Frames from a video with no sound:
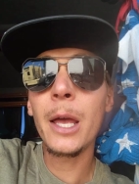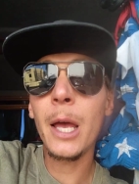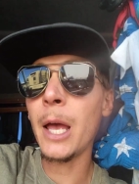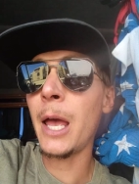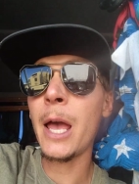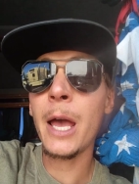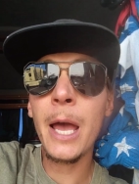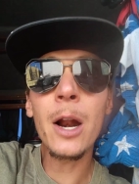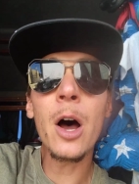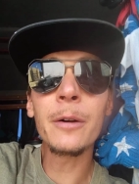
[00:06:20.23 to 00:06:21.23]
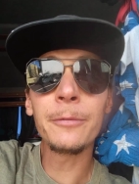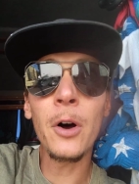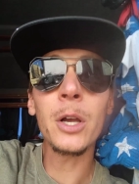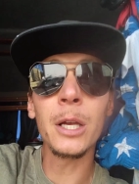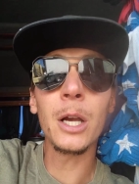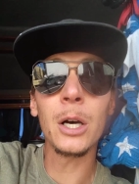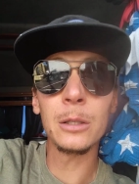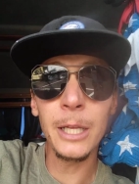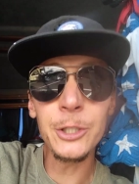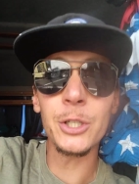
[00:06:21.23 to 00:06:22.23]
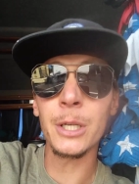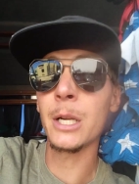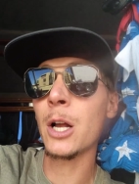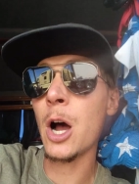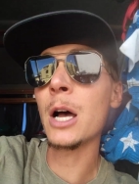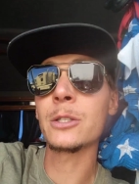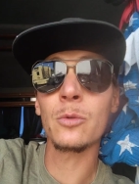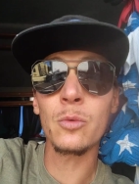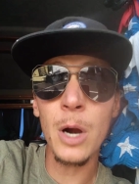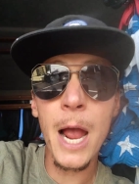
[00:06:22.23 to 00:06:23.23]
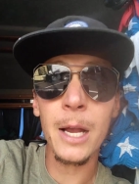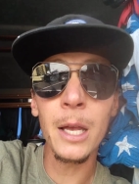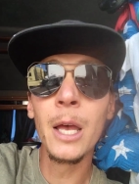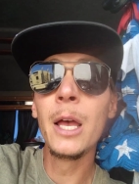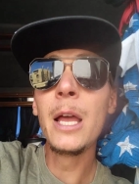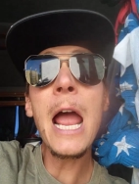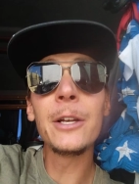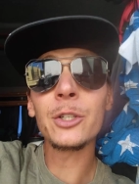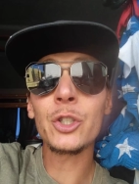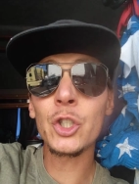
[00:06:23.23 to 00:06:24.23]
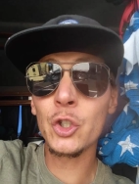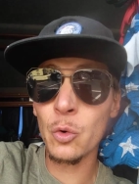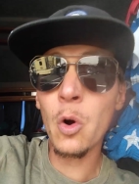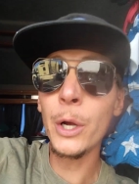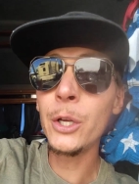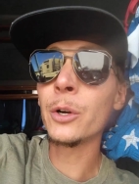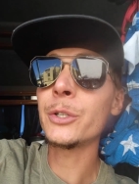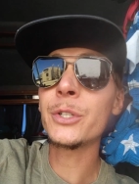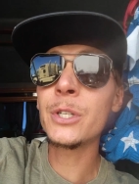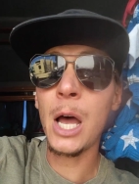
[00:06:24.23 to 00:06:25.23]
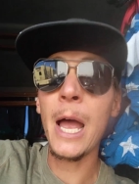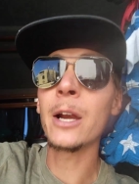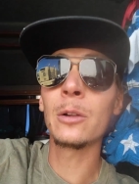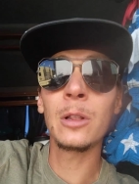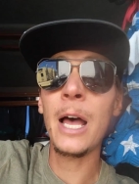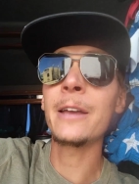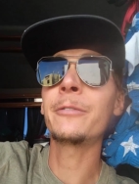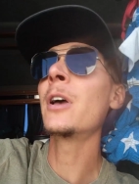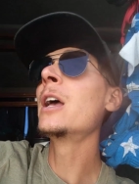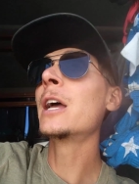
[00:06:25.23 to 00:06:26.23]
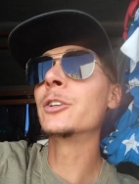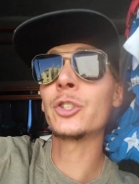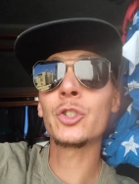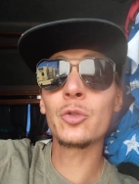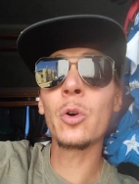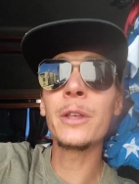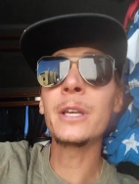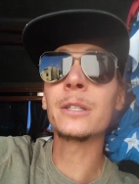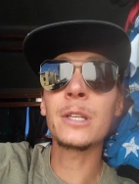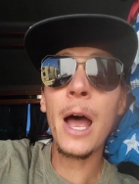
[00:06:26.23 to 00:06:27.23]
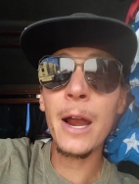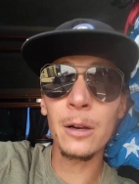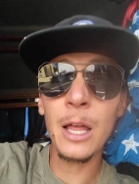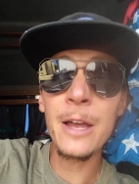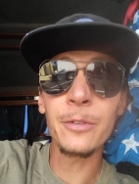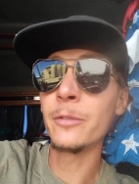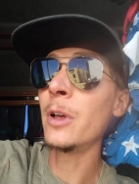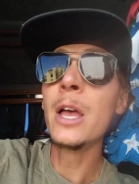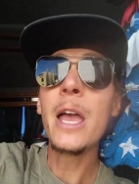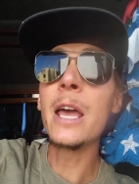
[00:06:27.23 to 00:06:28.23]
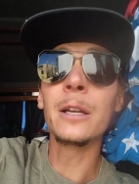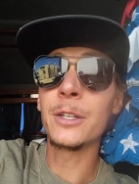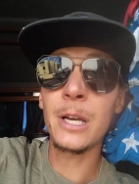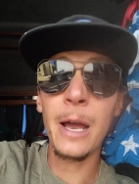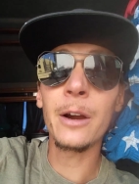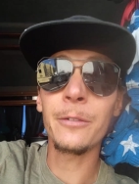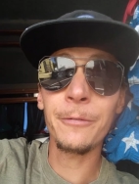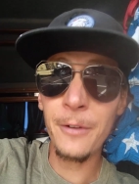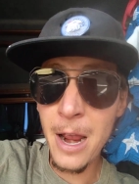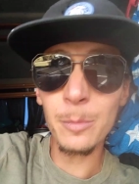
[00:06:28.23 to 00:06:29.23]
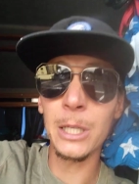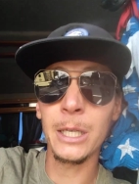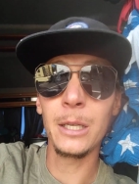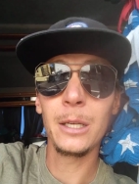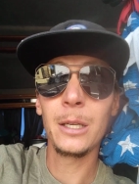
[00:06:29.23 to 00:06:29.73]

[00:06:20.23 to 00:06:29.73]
a head-on fucking collision and cause a wreck and destroy your entire life and destroy the entire life of an entire family.